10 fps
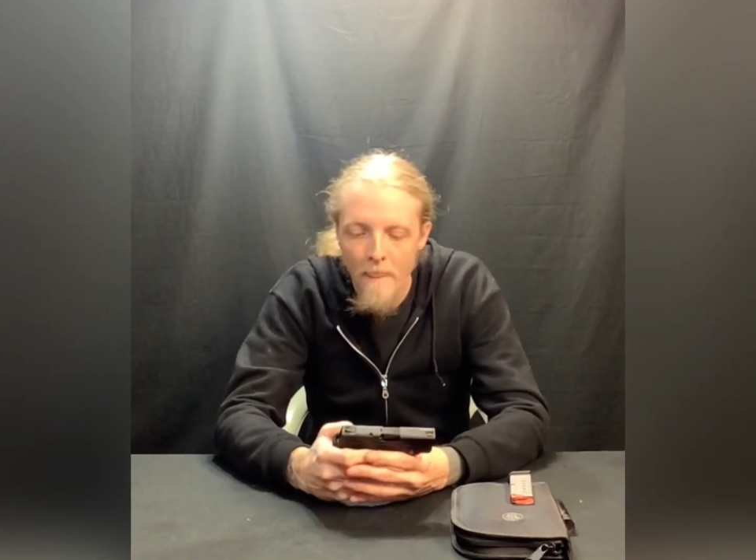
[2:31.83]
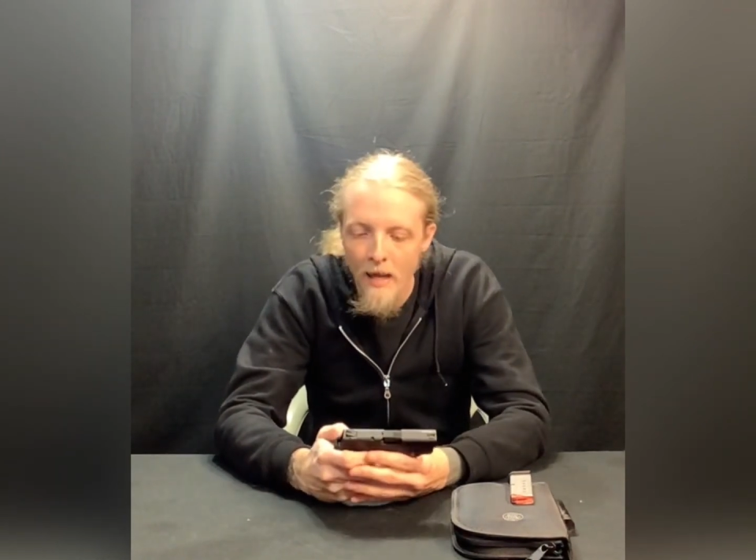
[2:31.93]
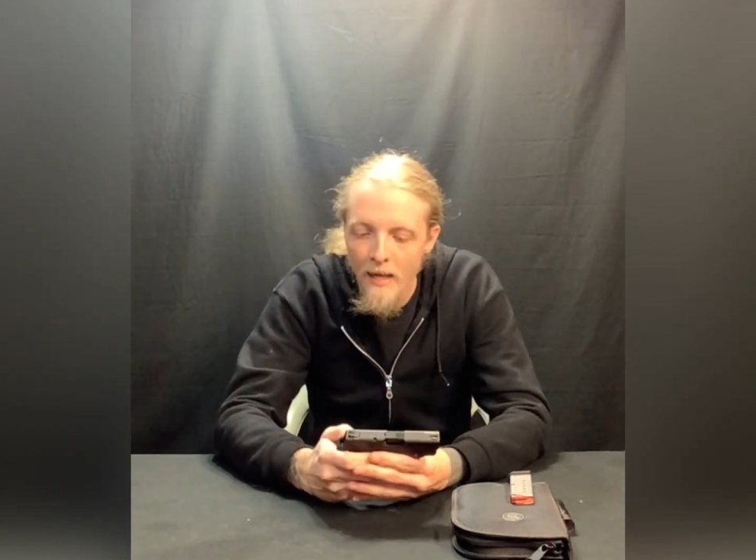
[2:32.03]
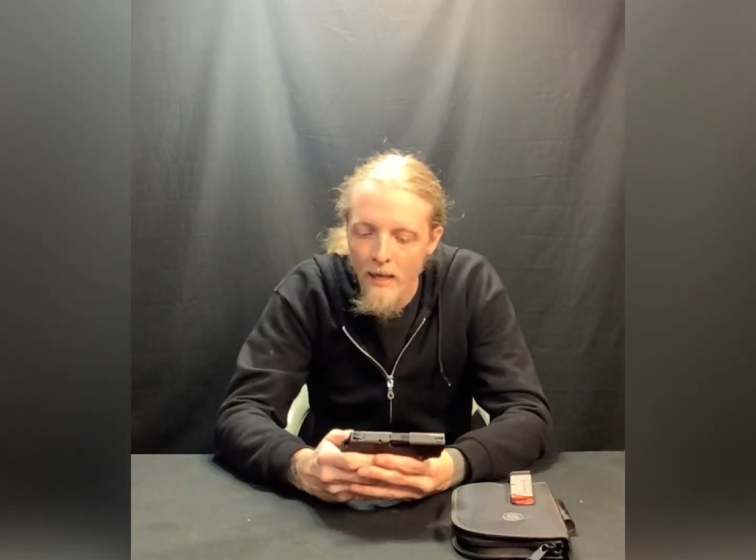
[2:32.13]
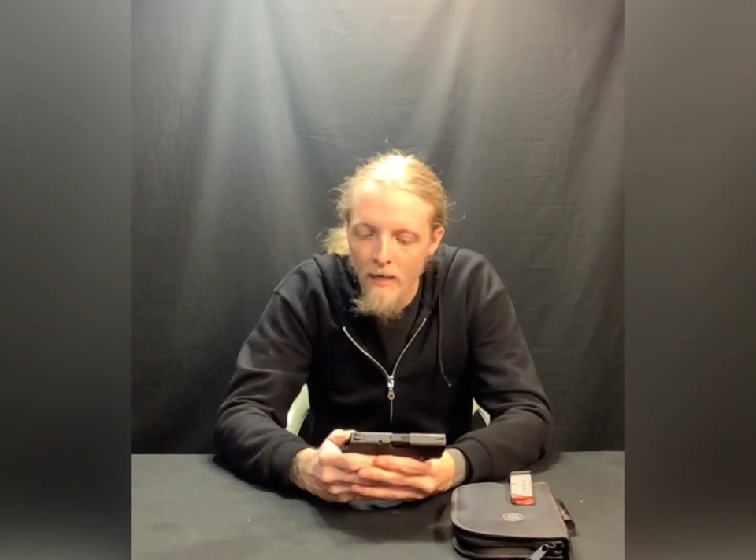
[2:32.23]

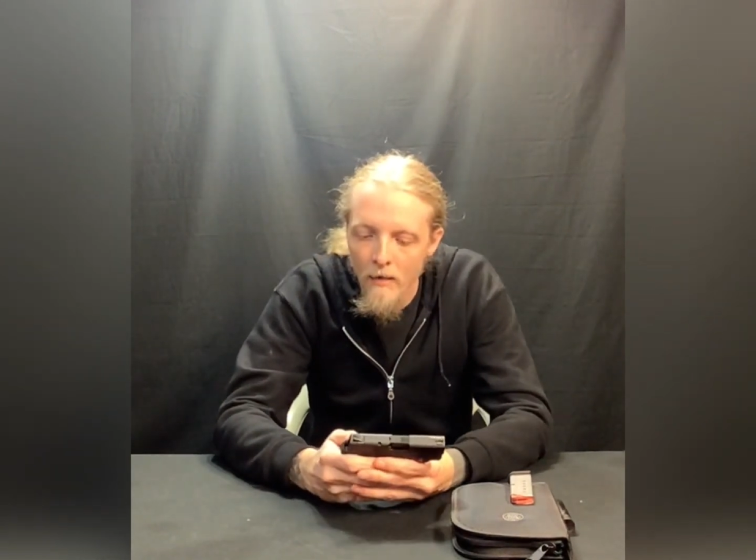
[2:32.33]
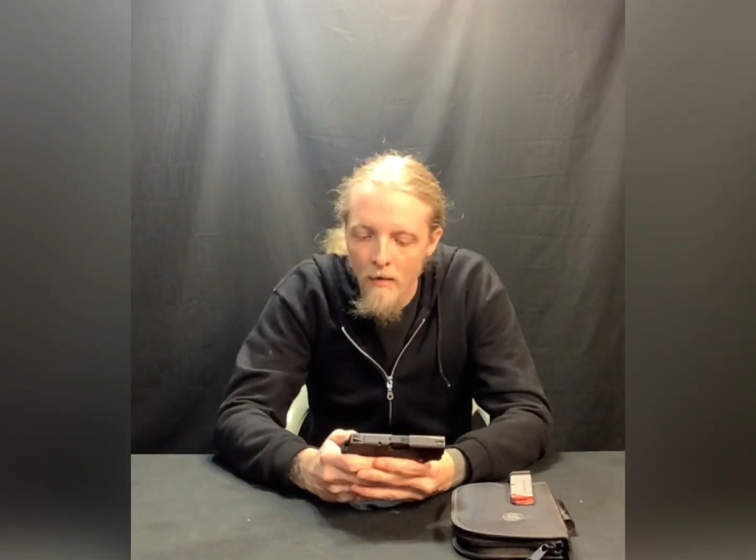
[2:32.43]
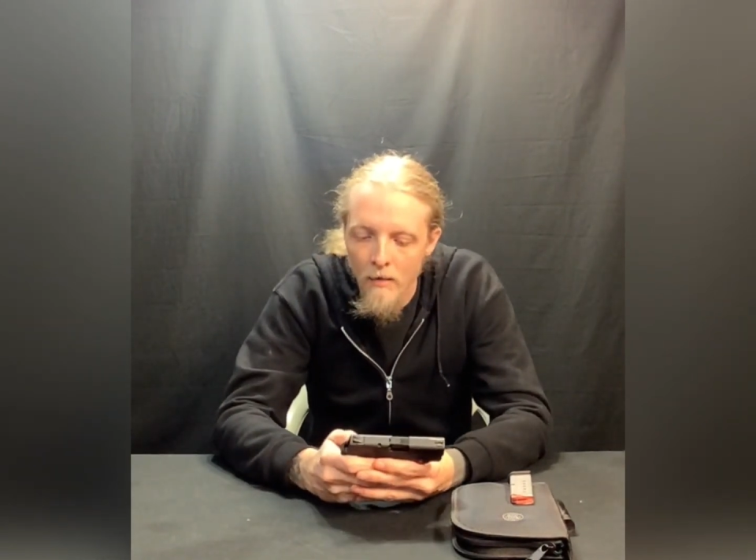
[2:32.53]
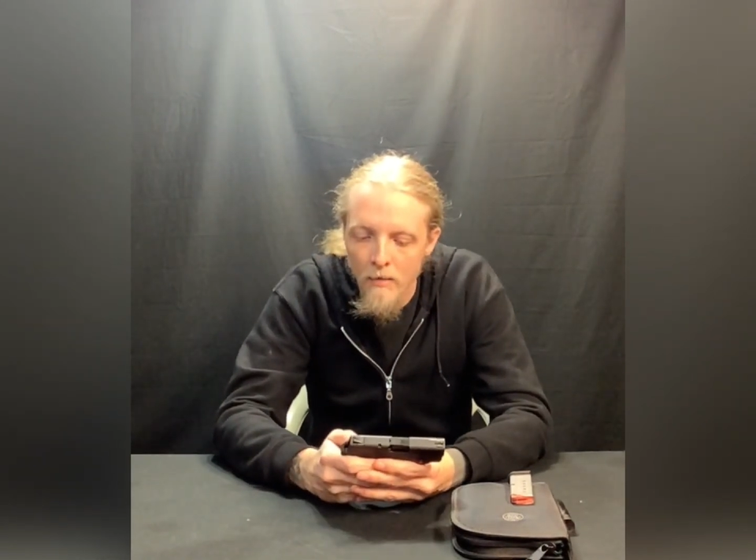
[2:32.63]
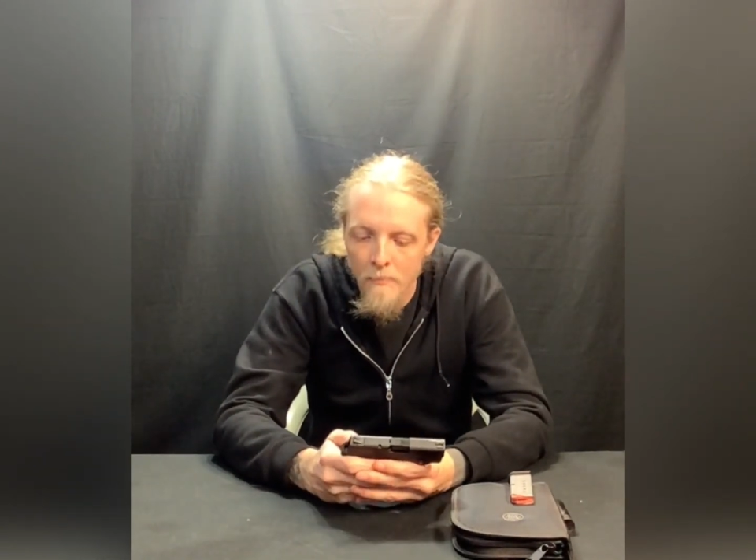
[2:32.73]
I can
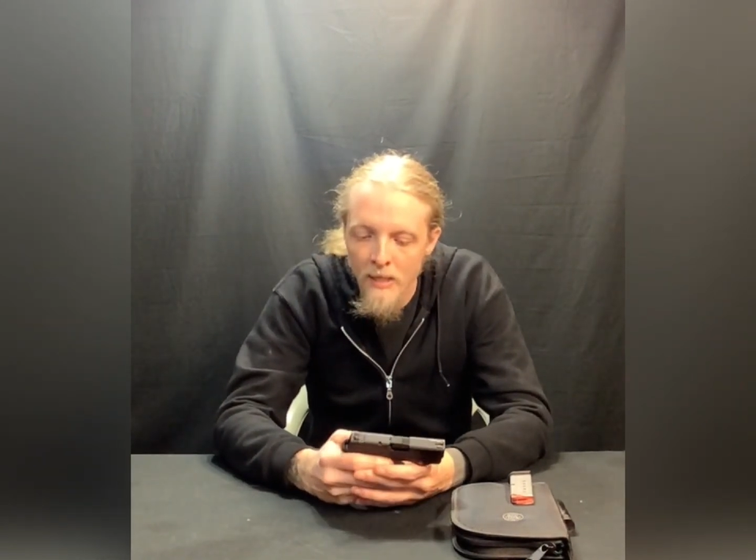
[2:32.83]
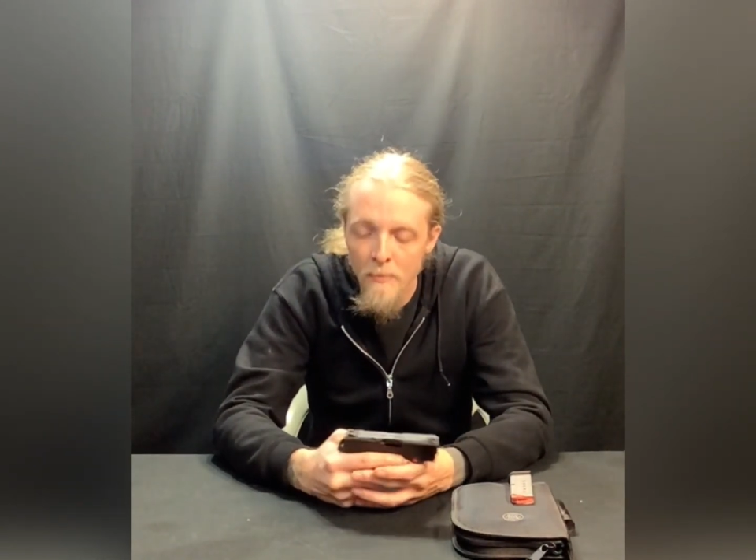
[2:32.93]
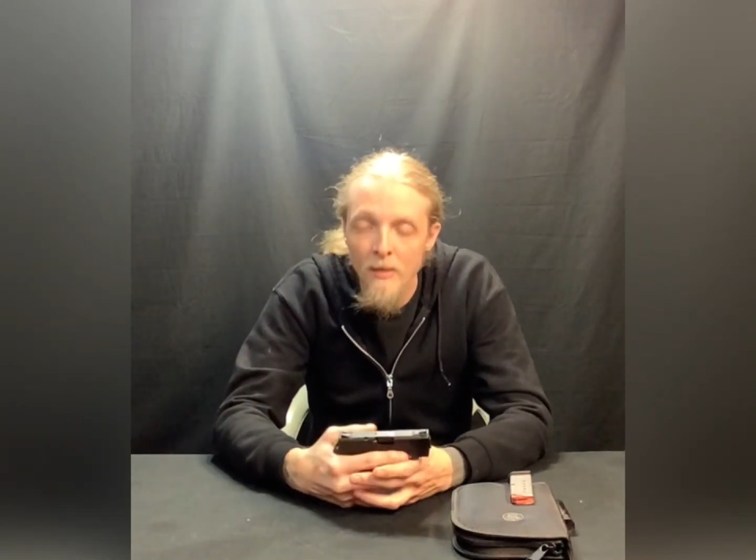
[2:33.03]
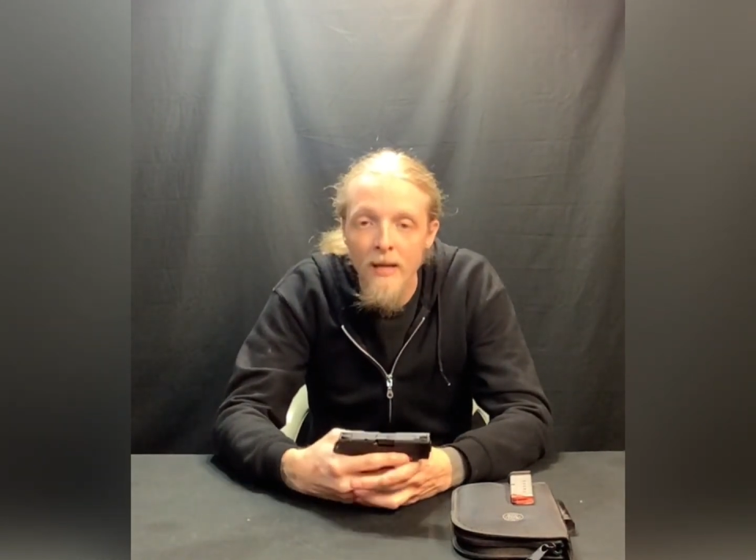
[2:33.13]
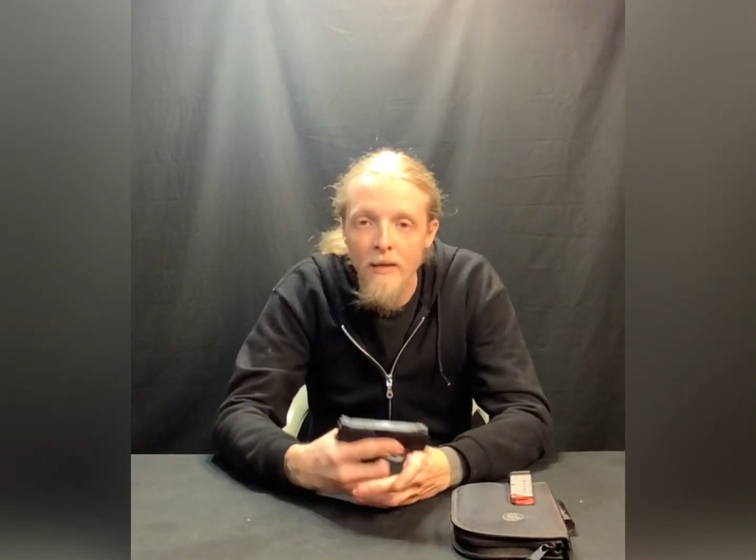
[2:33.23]

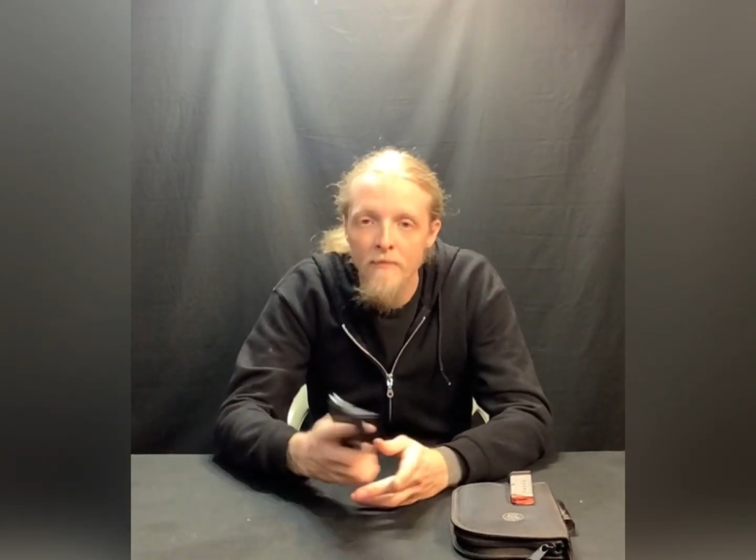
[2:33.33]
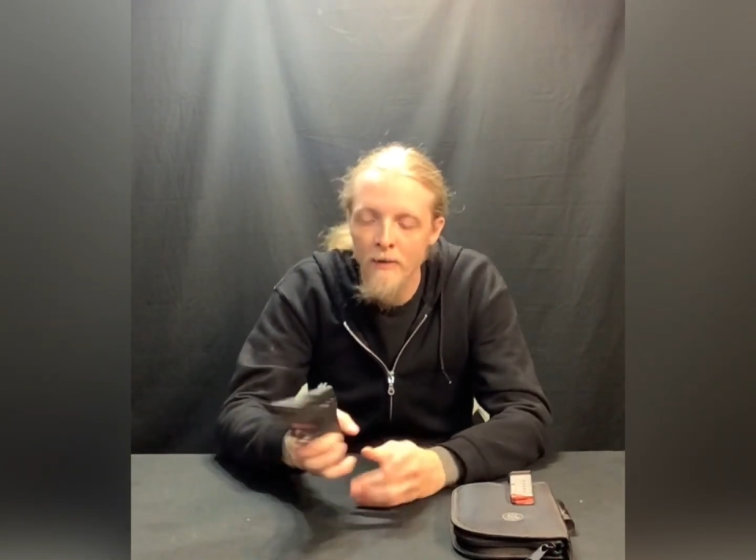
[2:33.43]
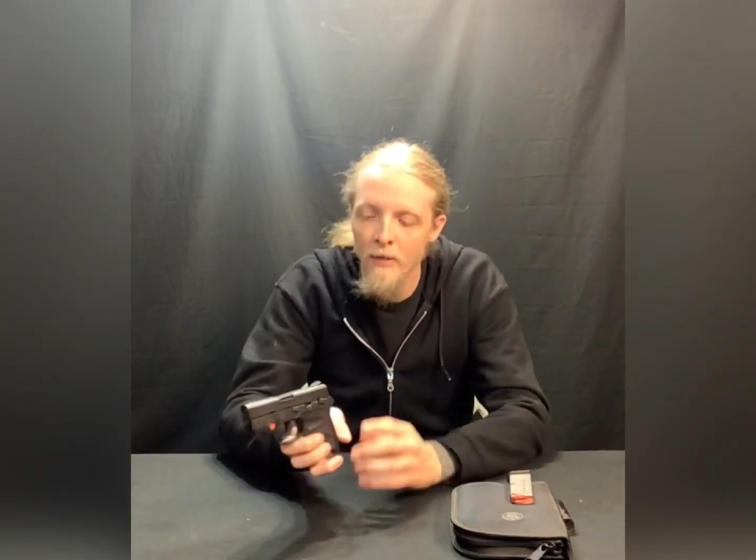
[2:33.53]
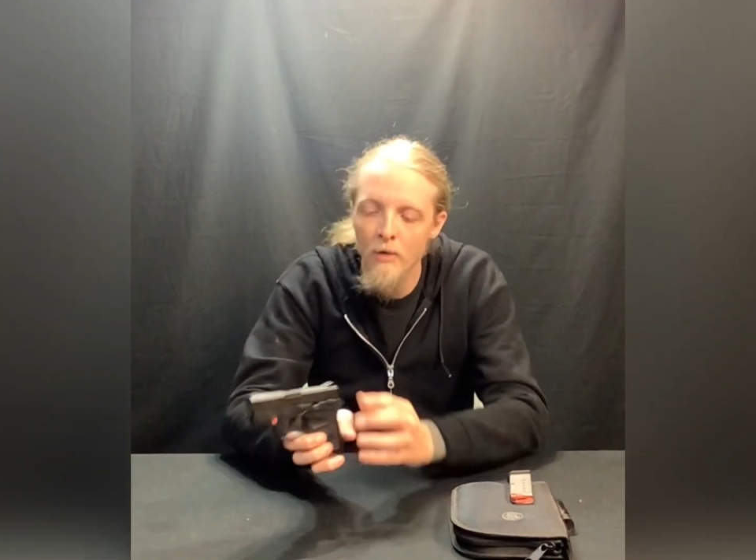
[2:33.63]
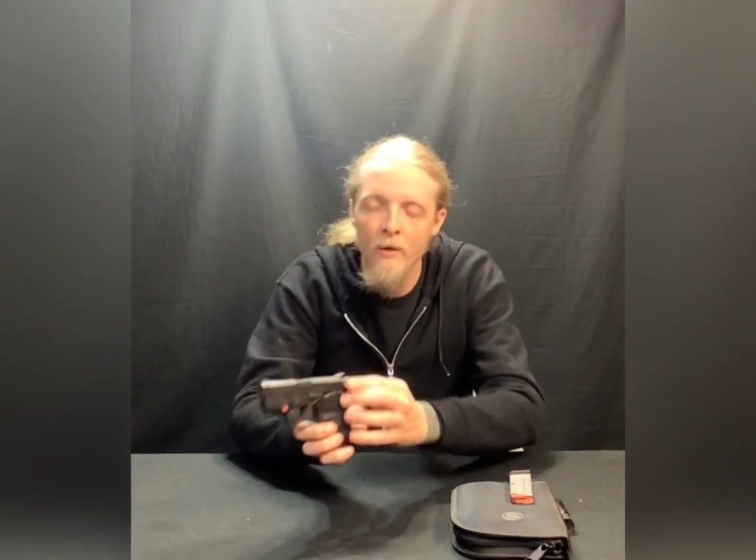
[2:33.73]
manipulate it
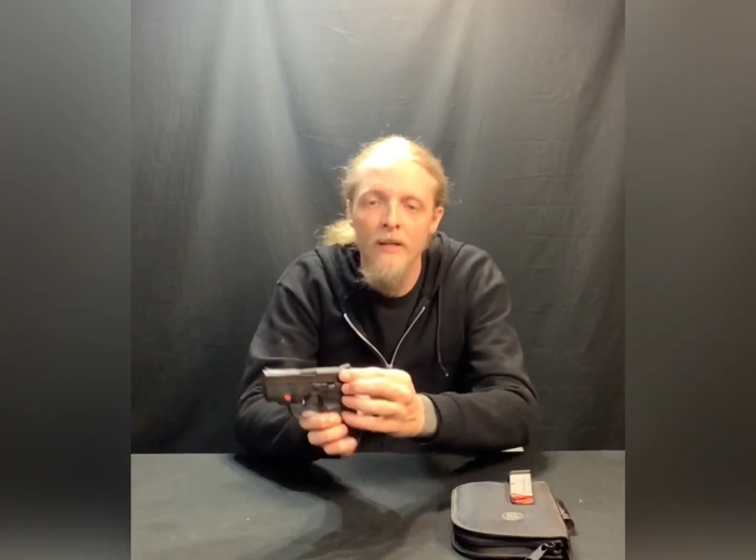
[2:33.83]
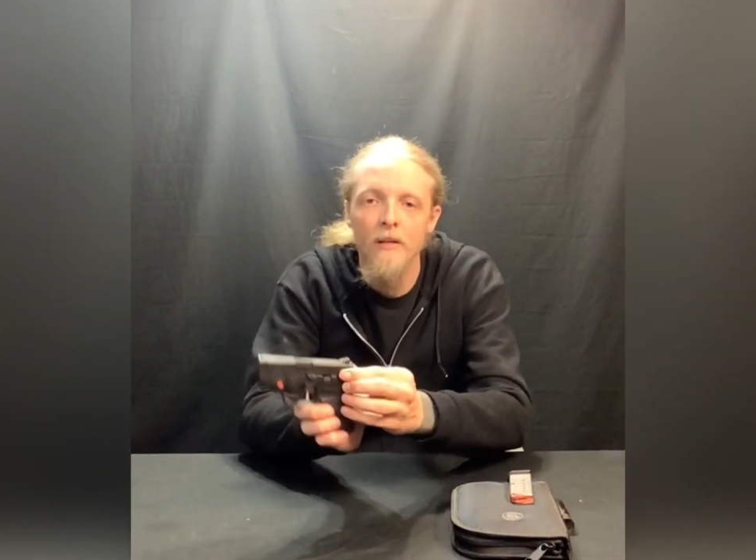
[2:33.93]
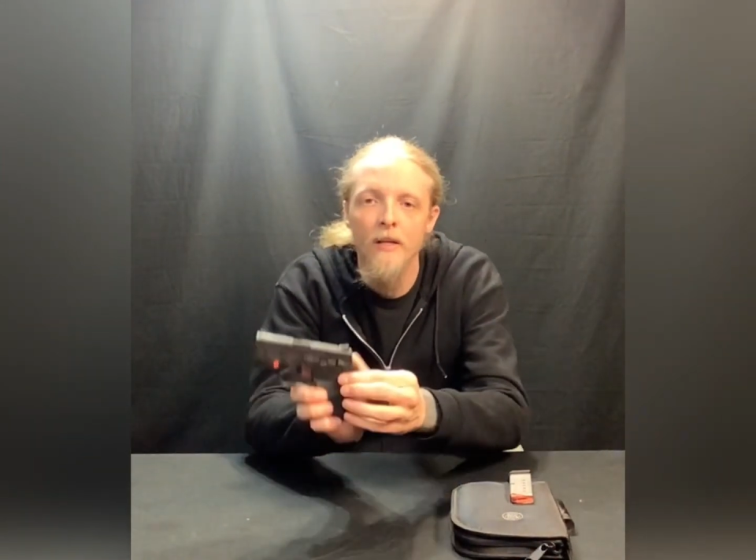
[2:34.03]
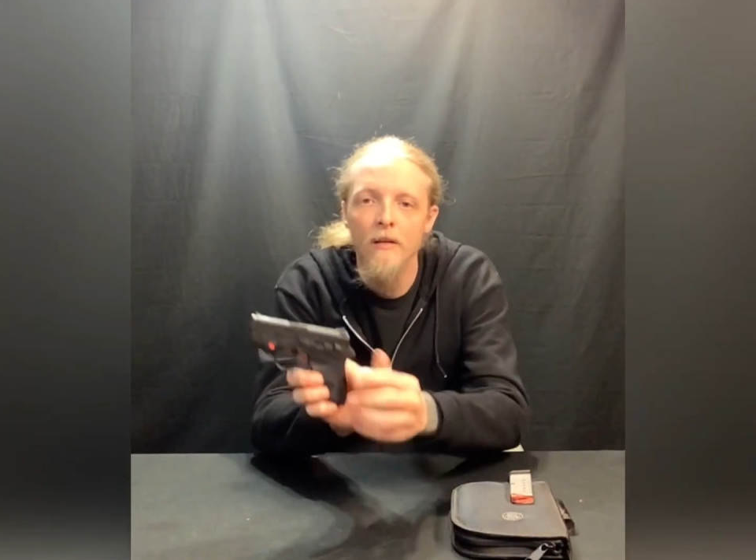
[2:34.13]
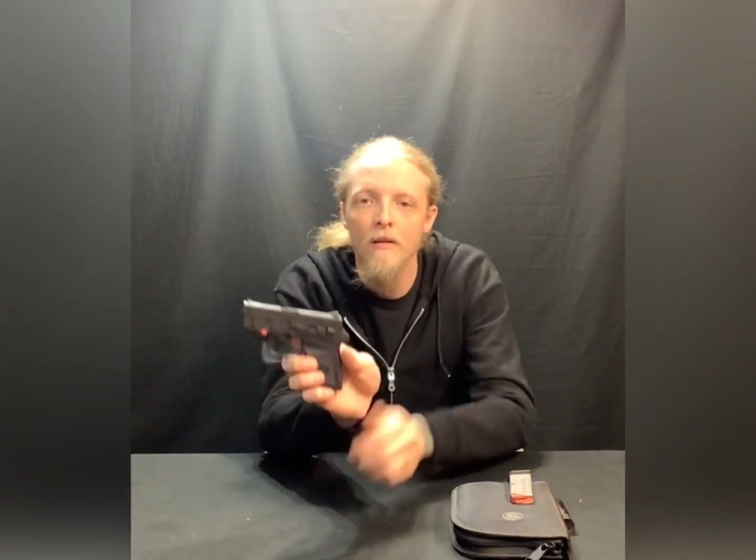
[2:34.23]
fairly quickly.